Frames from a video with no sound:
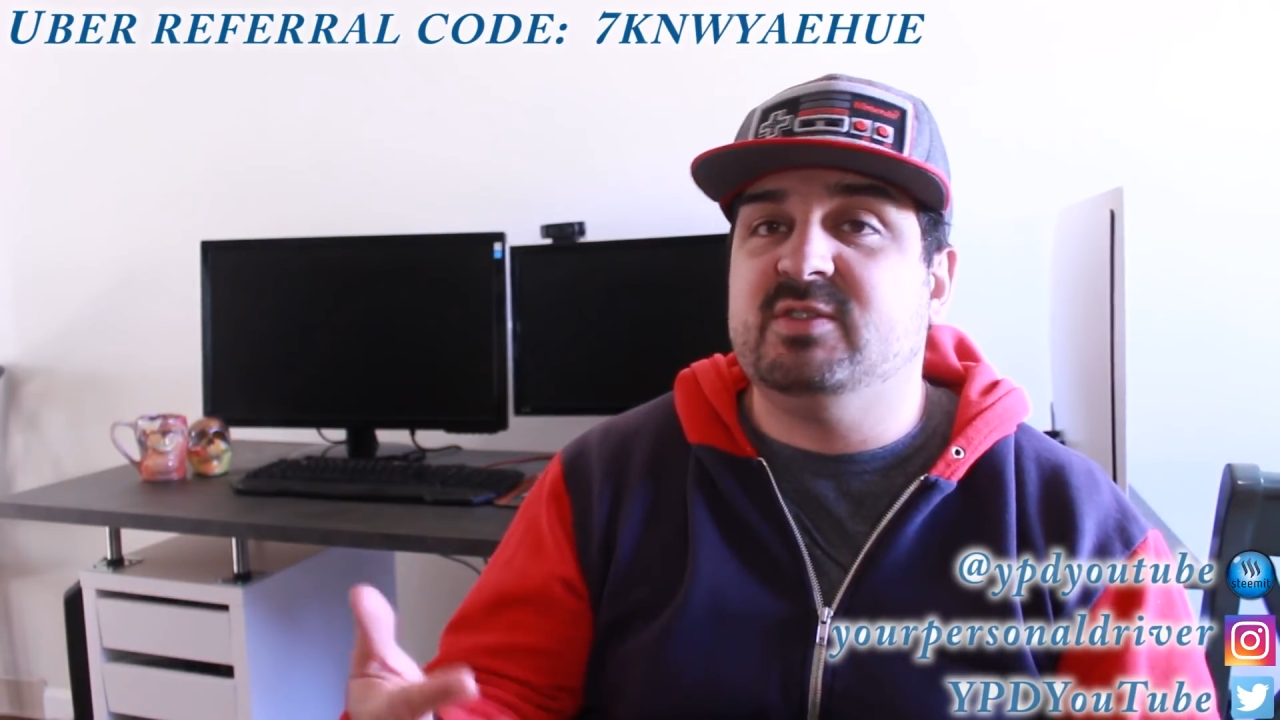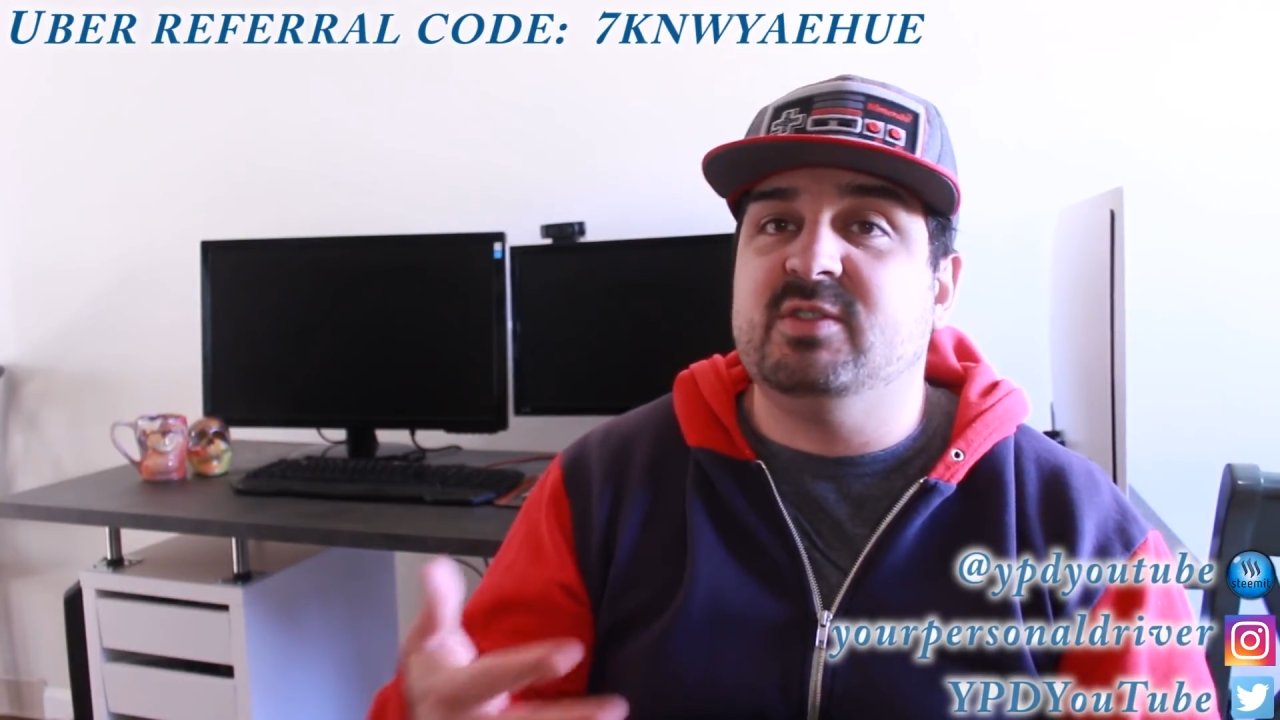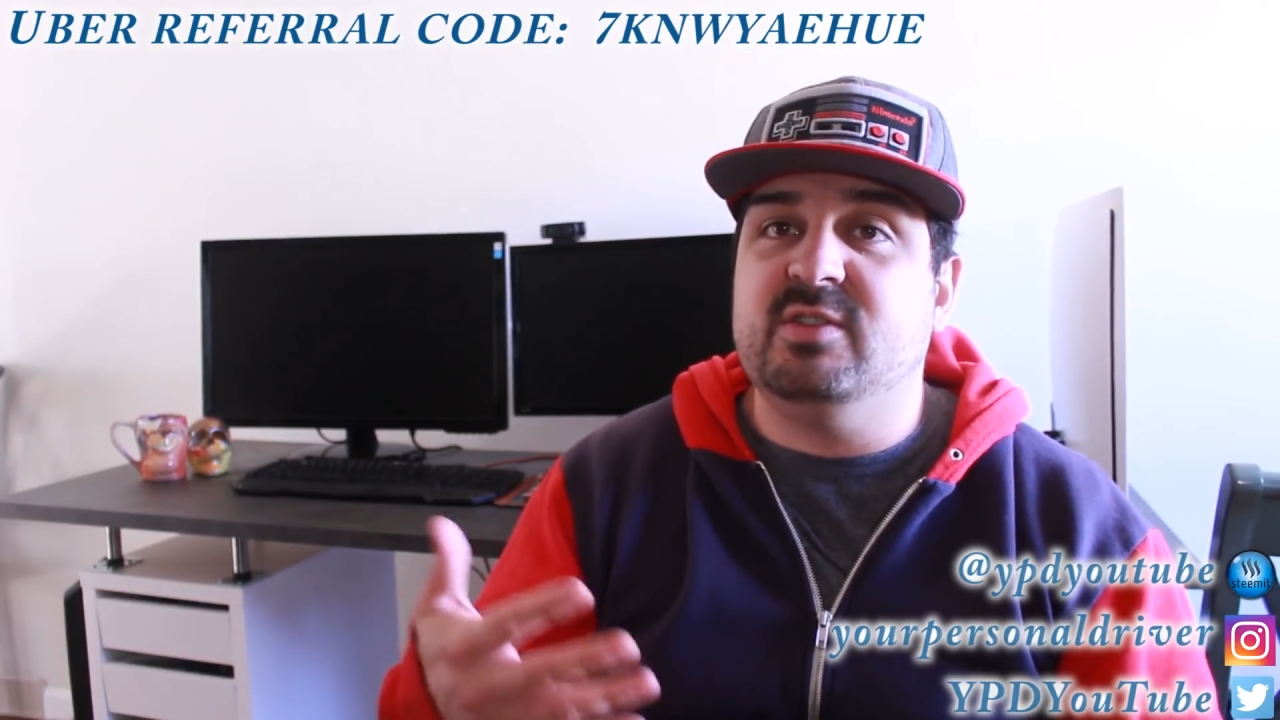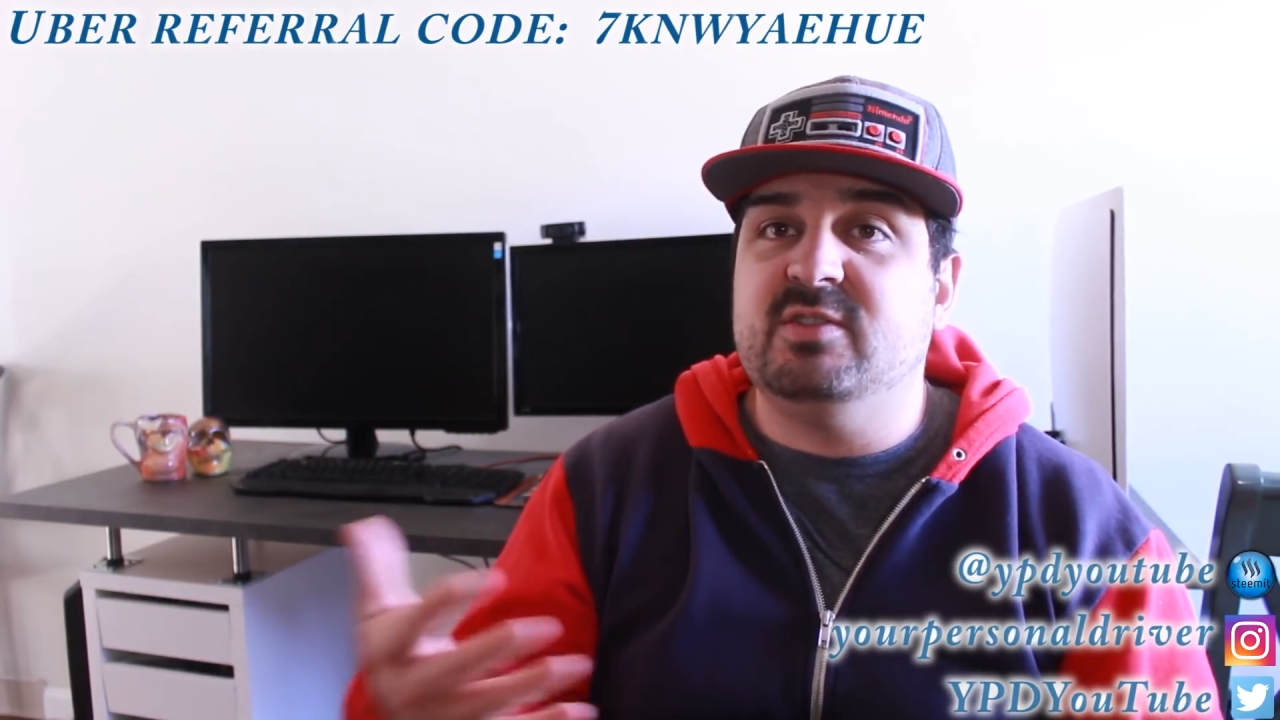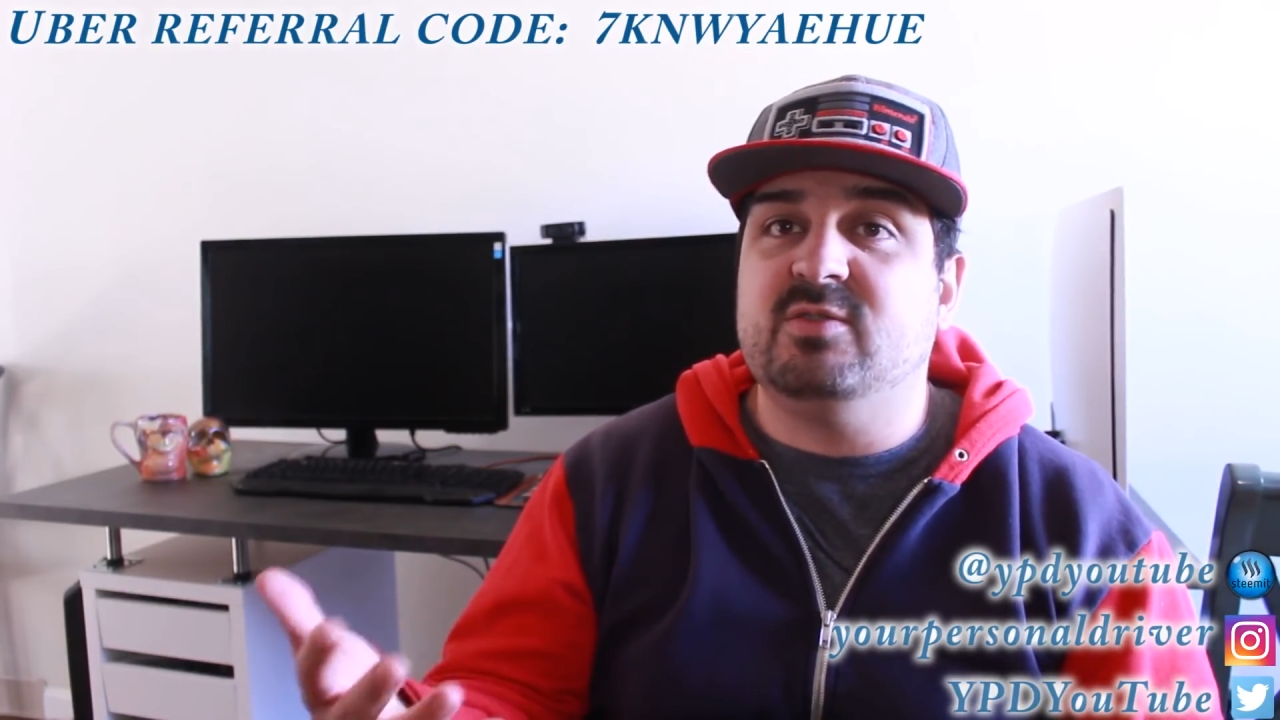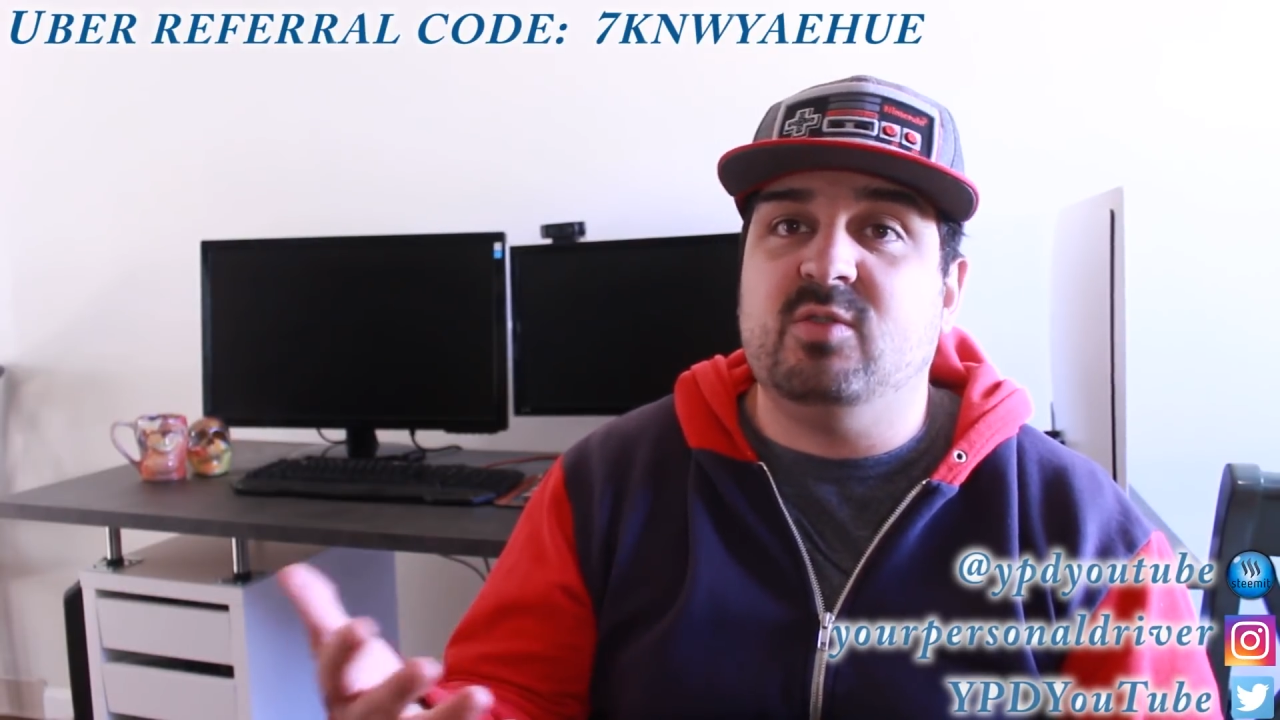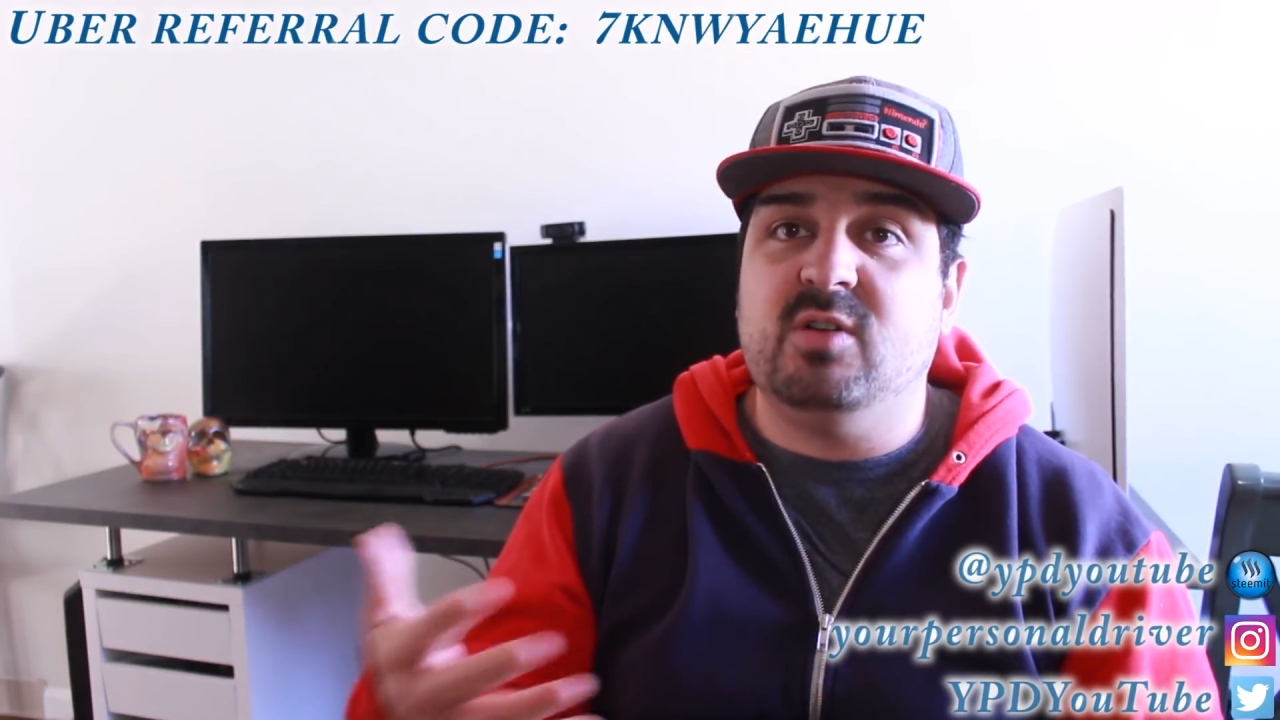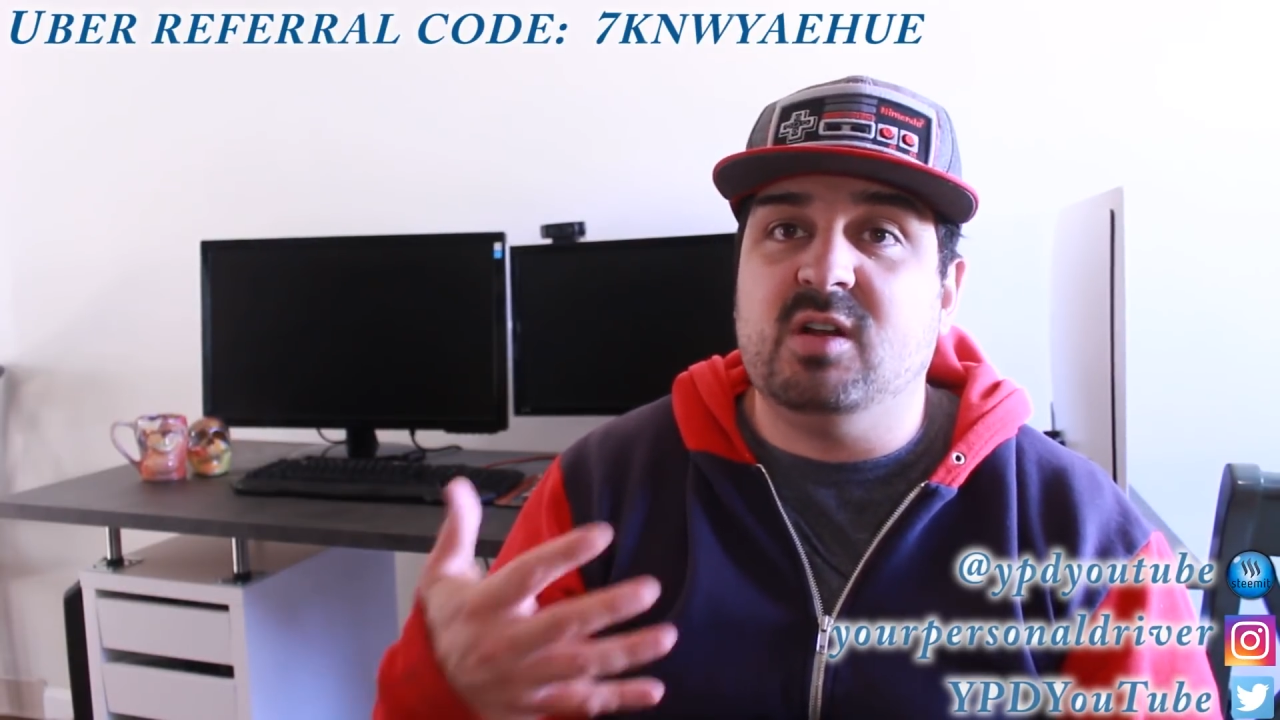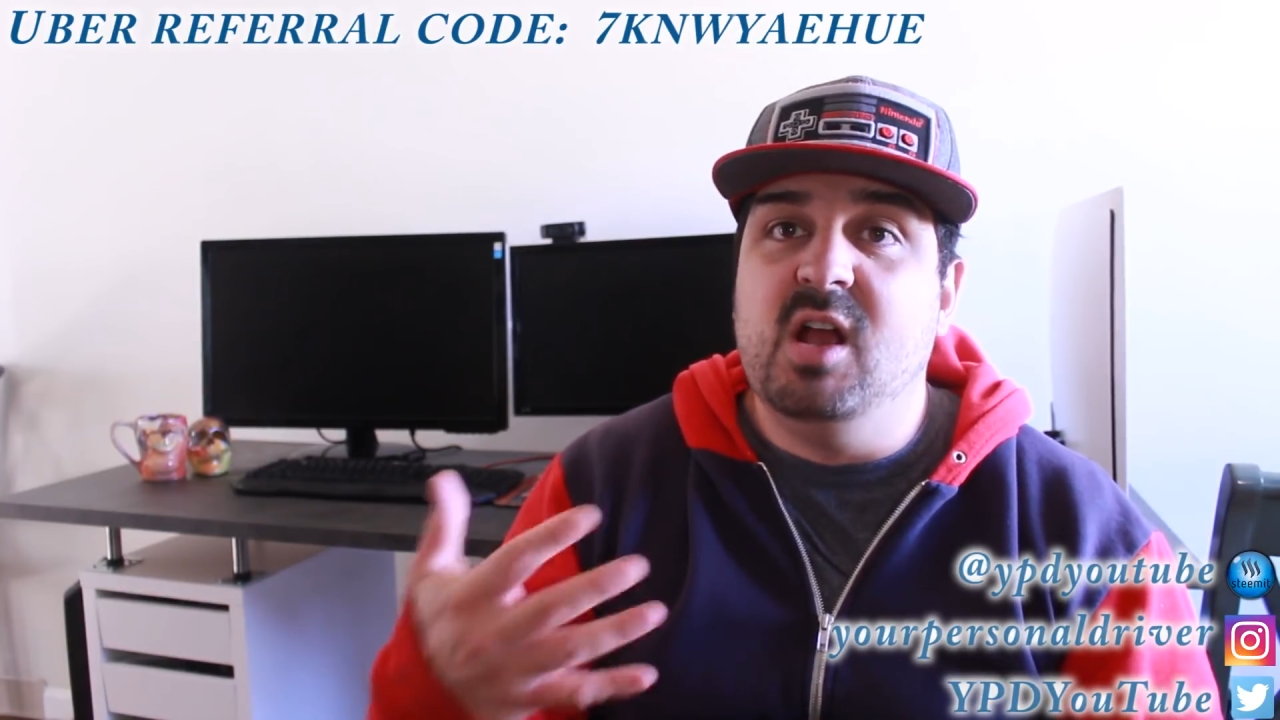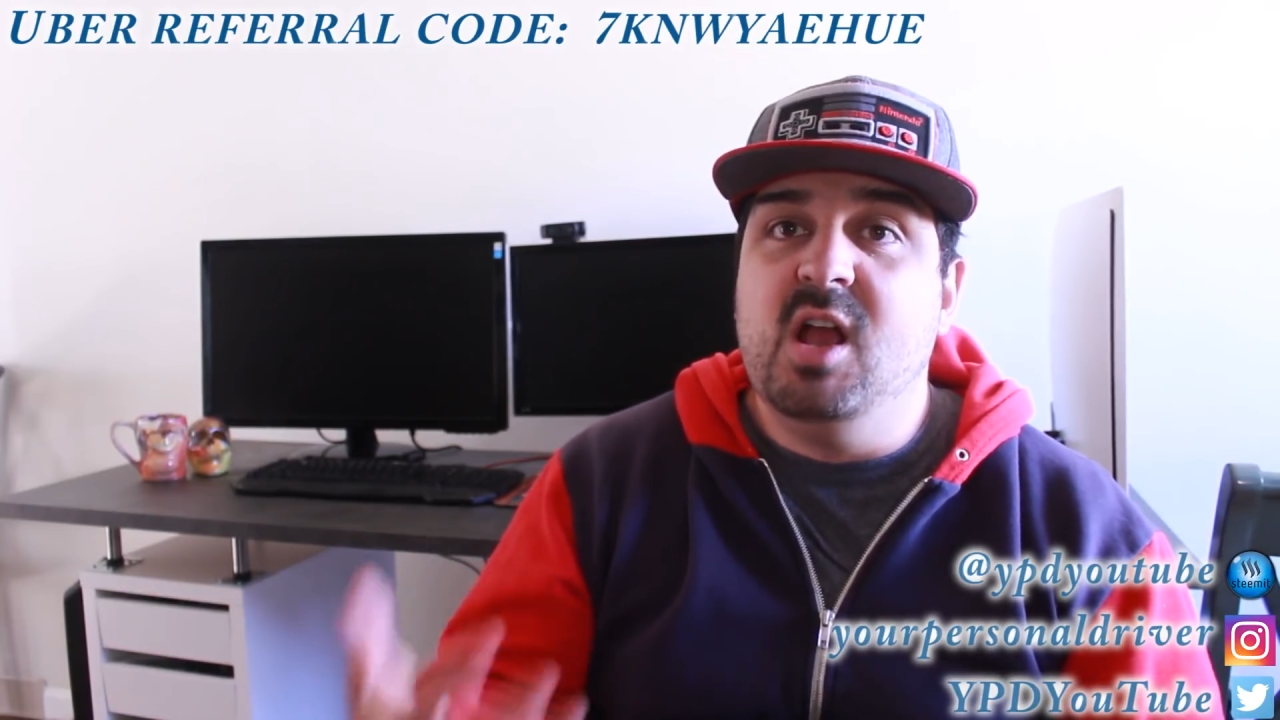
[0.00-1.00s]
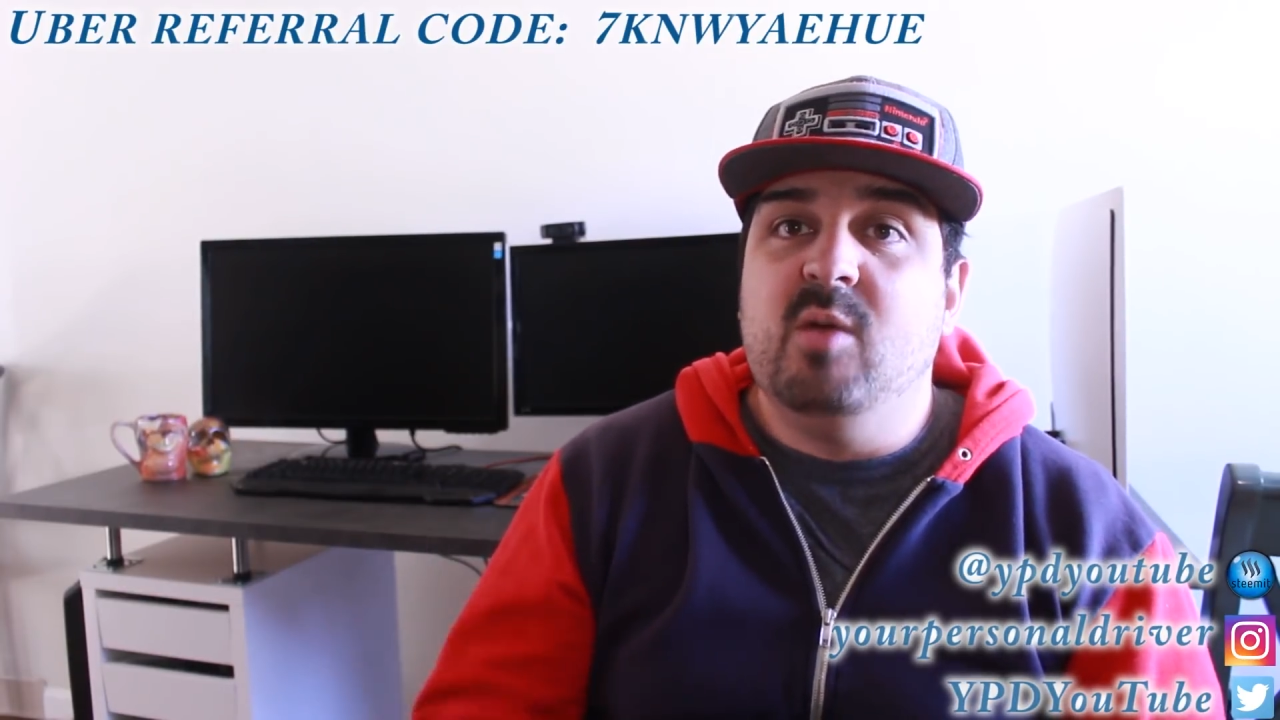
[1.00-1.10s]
surge or